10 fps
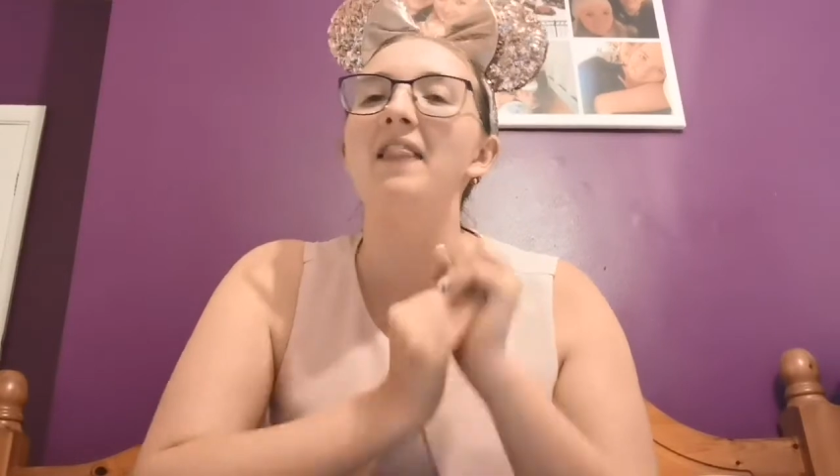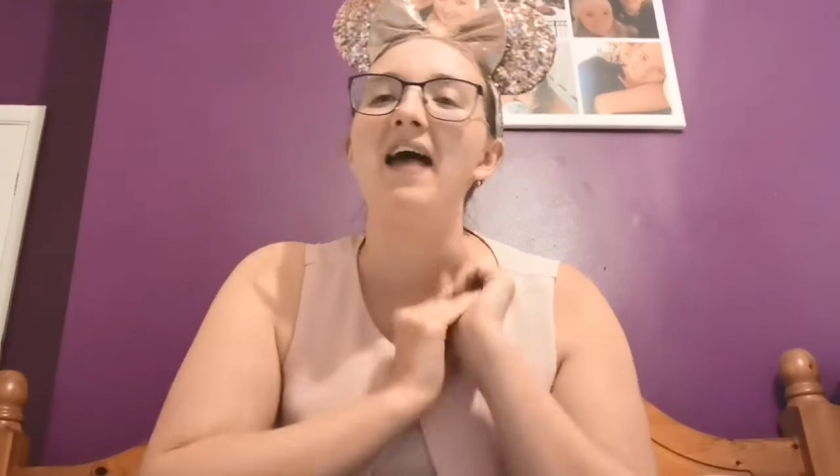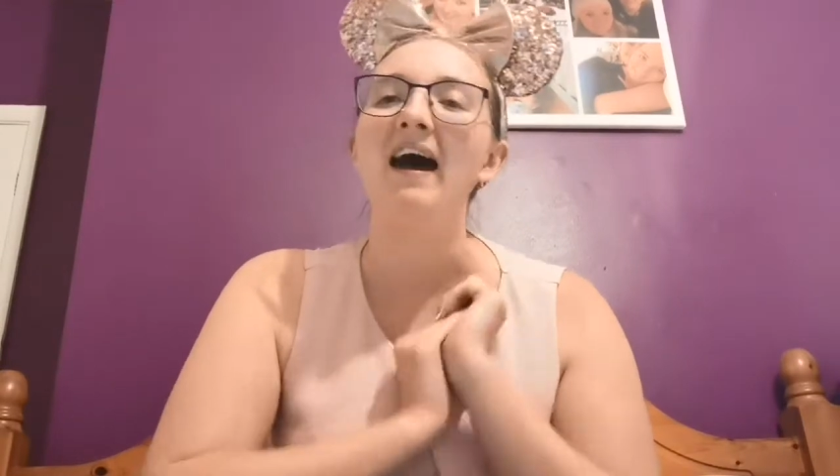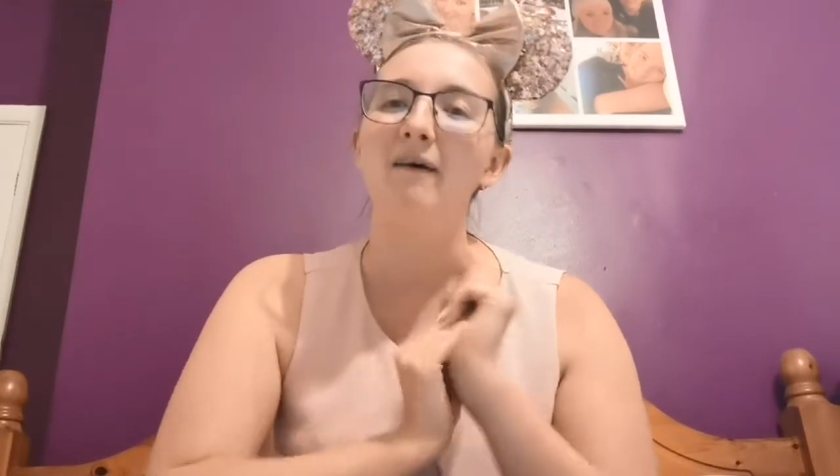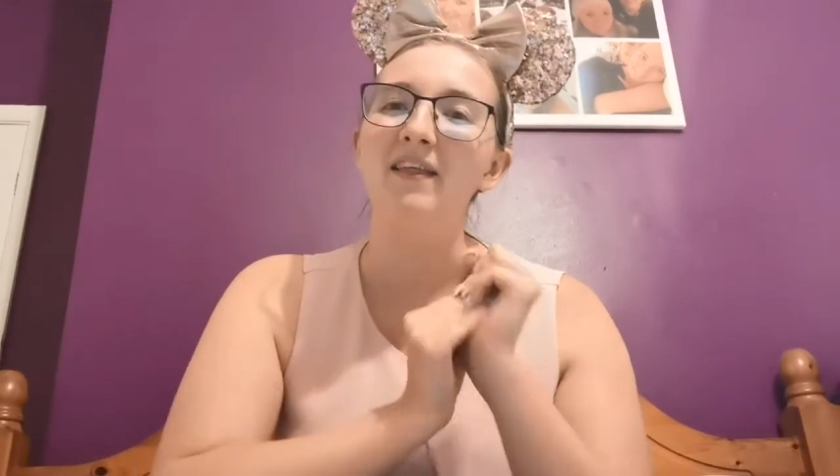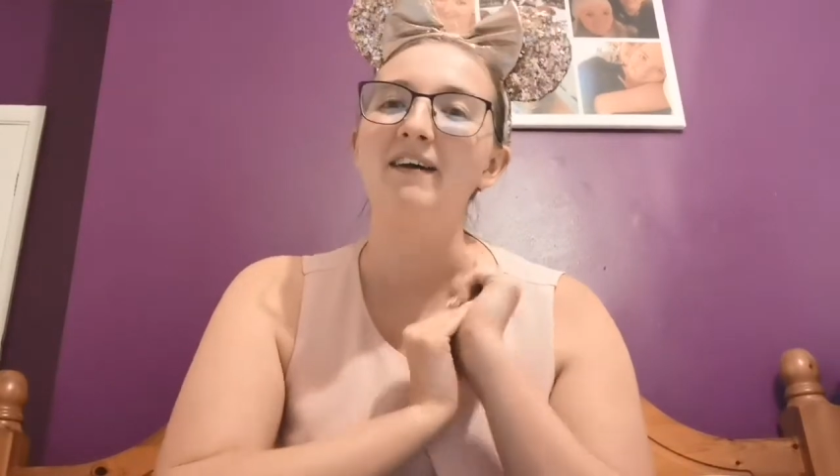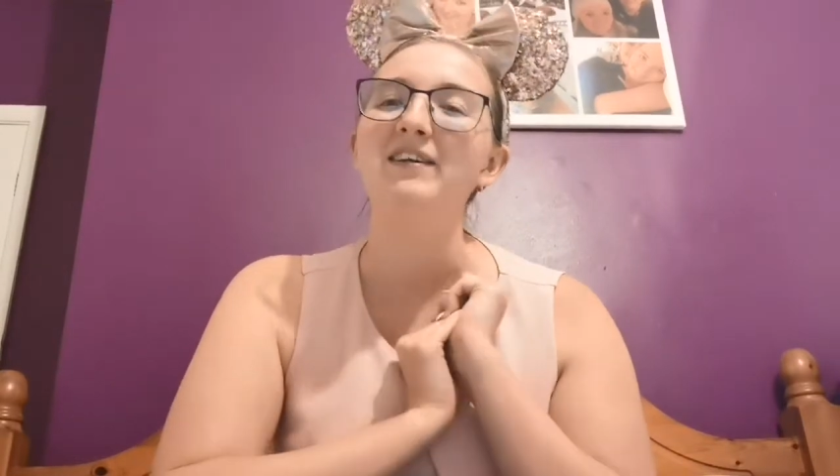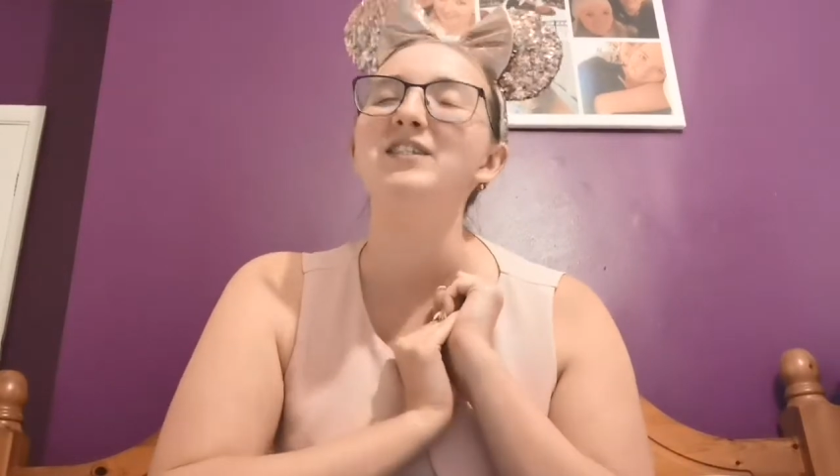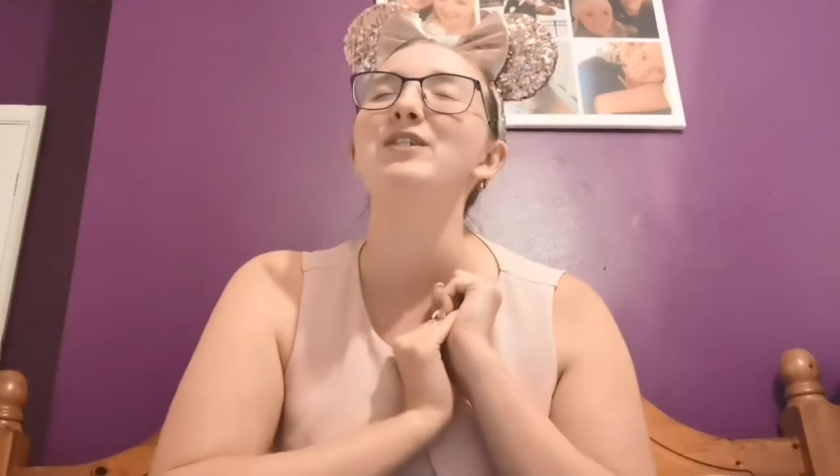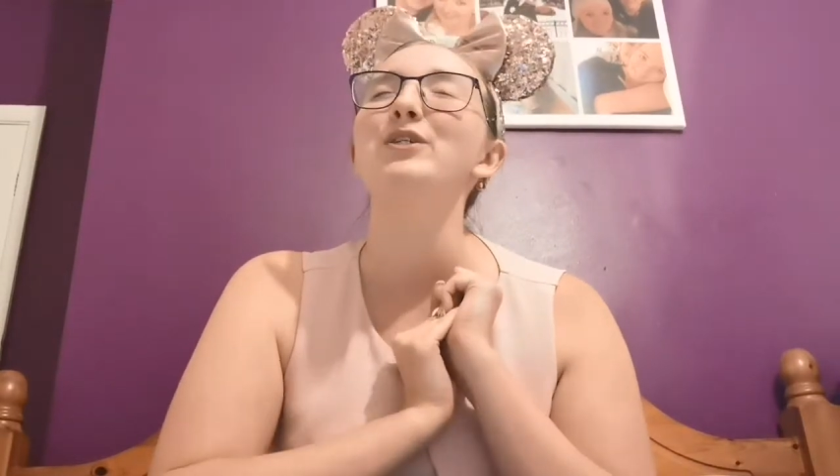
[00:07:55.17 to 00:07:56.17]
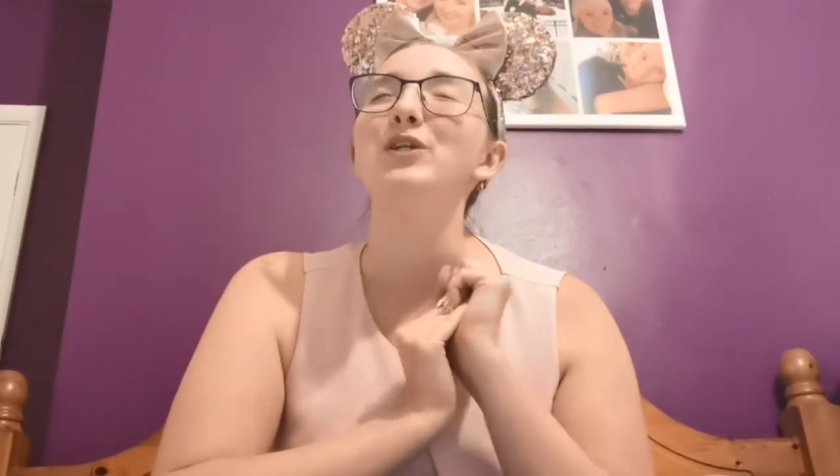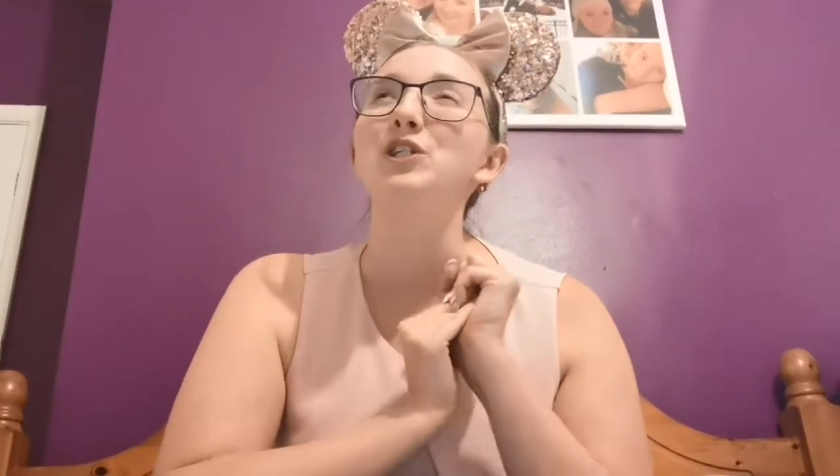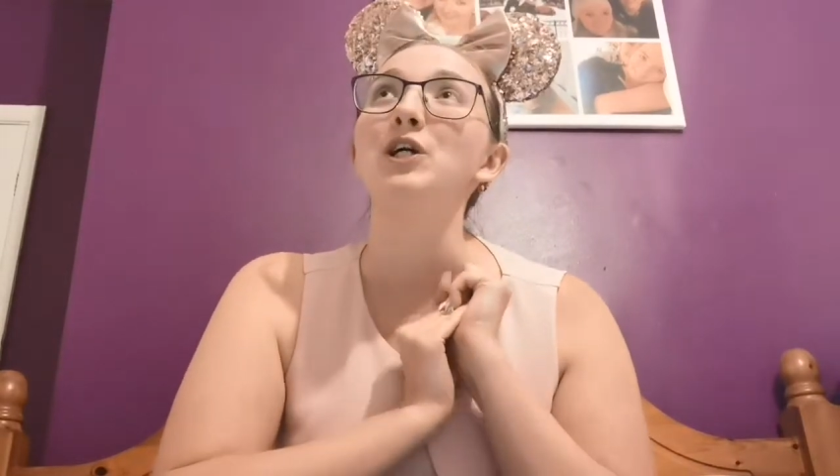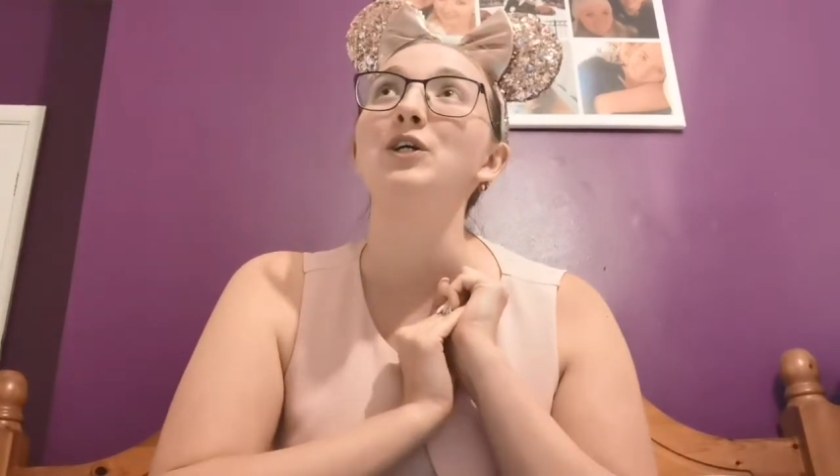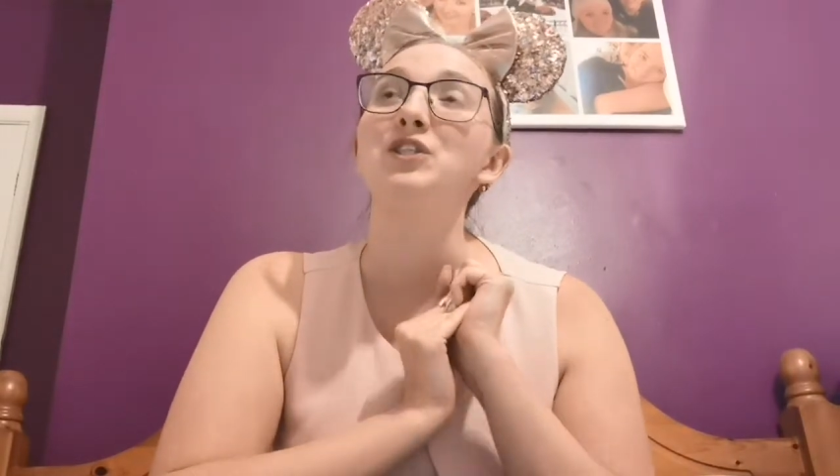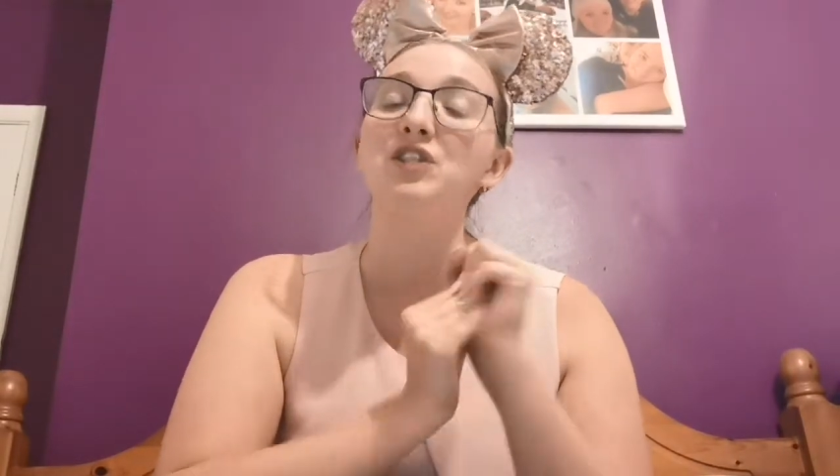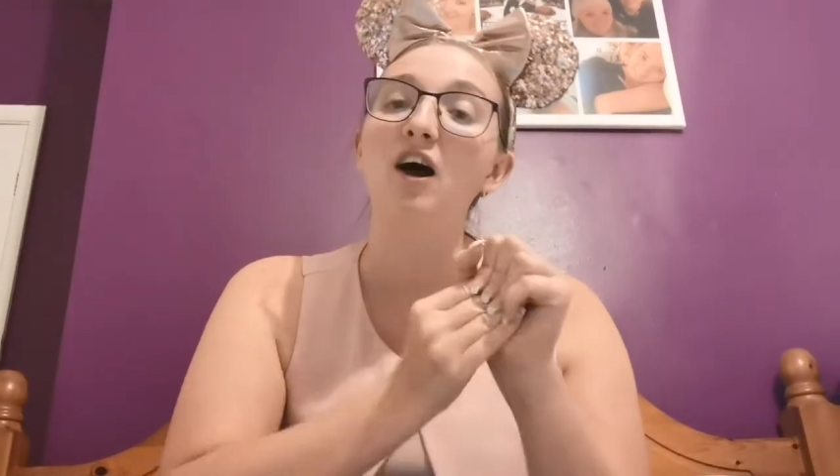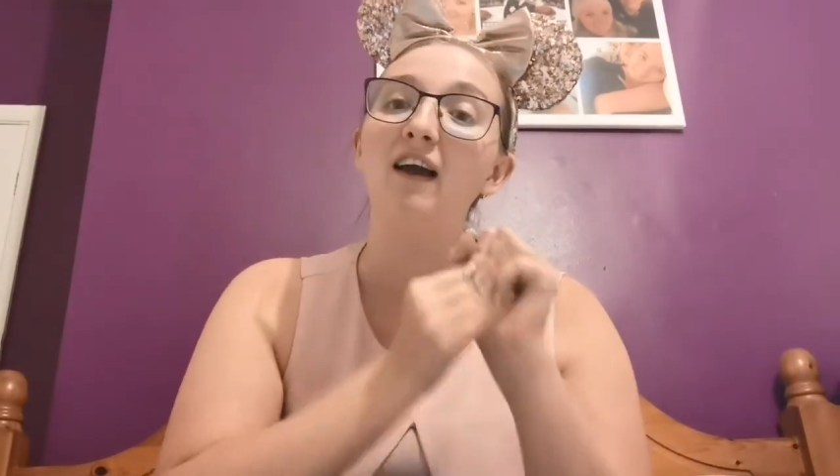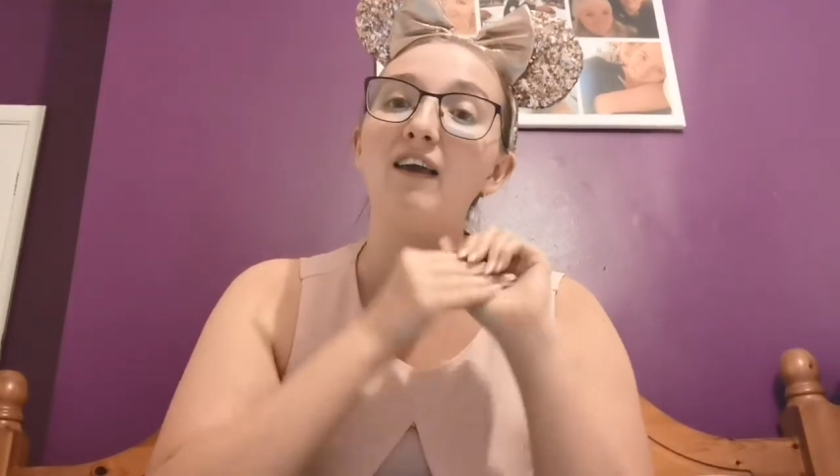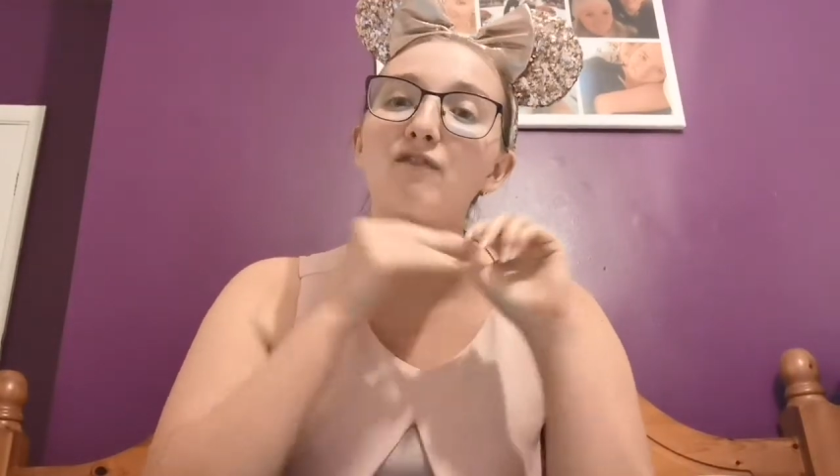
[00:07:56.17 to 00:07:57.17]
and Out There is such a good song.